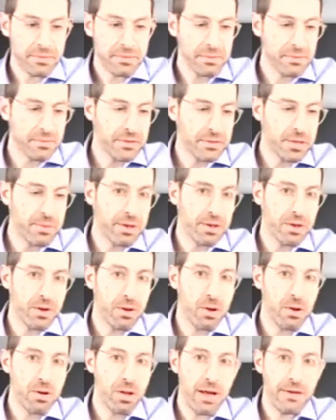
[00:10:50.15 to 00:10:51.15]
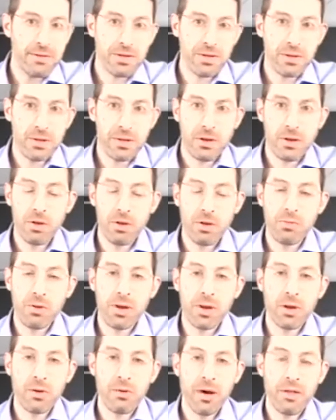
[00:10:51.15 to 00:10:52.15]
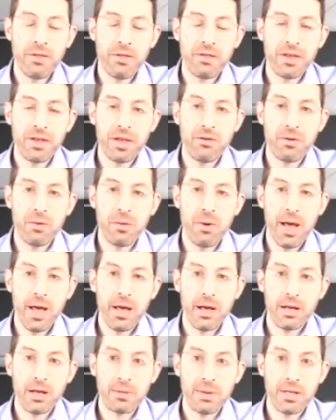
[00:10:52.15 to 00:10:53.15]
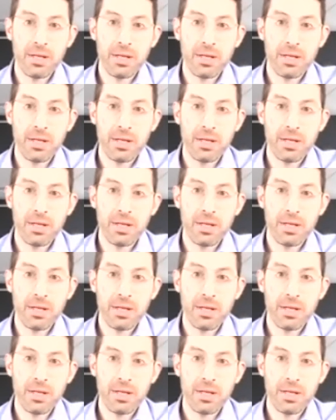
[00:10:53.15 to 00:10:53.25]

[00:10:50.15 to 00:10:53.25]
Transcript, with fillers: They spend their whole lives accumulating wealth to give it away because by the